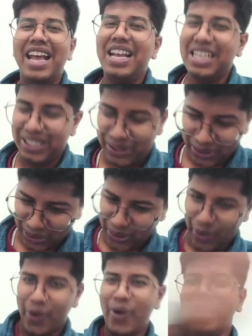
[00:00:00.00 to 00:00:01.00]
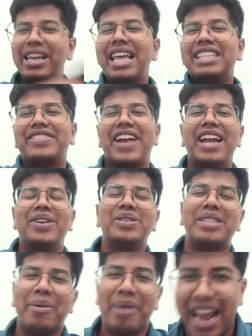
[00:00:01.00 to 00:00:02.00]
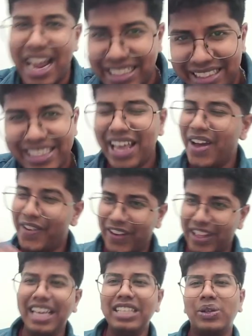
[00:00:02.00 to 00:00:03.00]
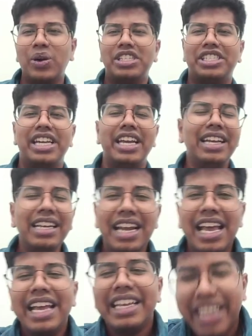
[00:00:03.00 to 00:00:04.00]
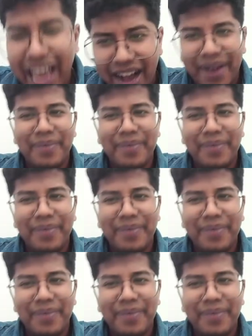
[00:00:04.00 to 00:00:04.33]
So let's try to summarize. For this question, yeah,